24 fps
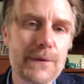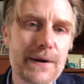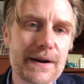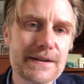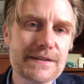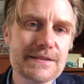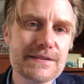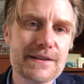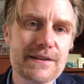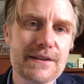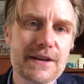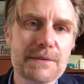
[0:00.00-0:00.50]
why
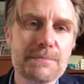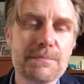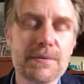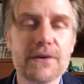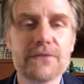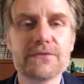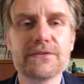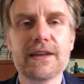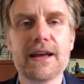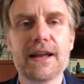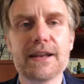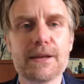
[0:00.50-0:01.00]
does he like
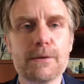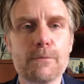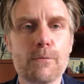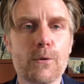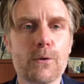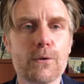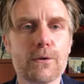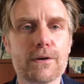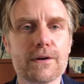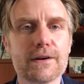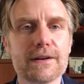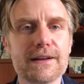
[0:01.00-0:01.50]
Puff Daddy
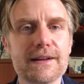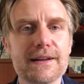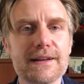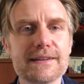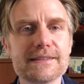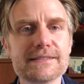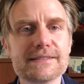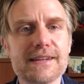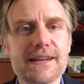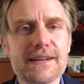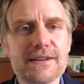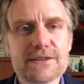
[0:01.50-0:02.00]
more,
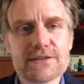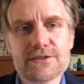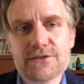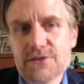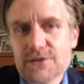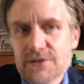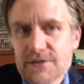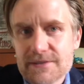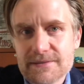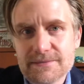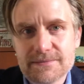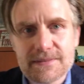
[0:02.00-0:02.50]
he does
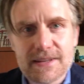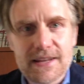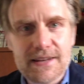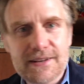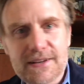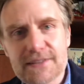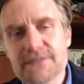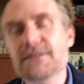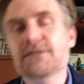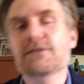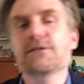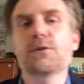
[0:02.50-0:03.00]

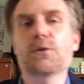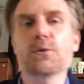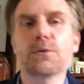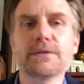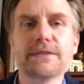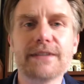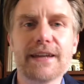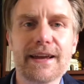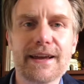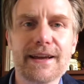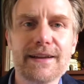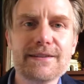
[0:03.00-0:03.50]
this little
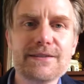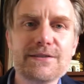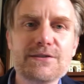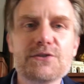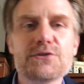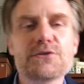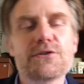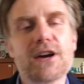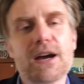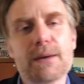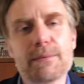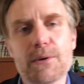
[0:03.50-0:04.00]
dance
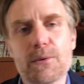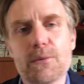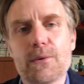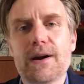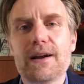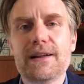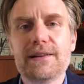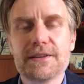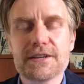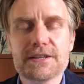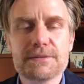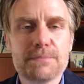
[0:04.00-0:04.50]
describing why
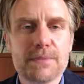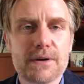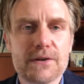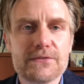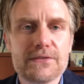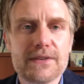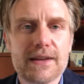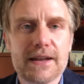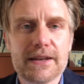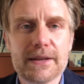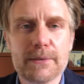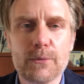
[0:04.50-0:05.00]
he likes Puff
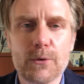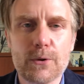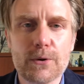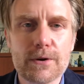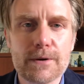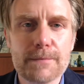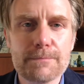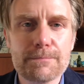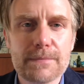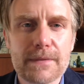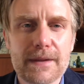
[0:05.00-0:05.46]
Daddy more.